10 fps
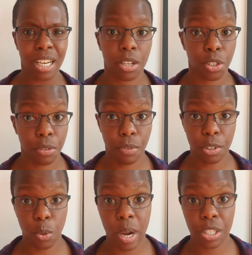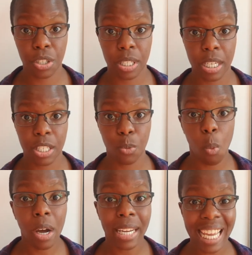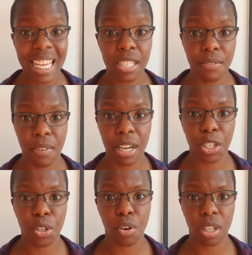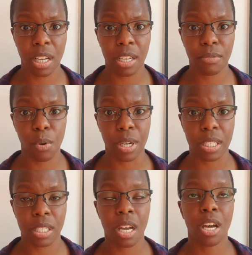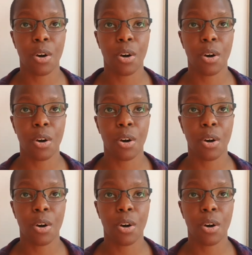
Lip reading: So the first question is, what is Find Your Online Voice?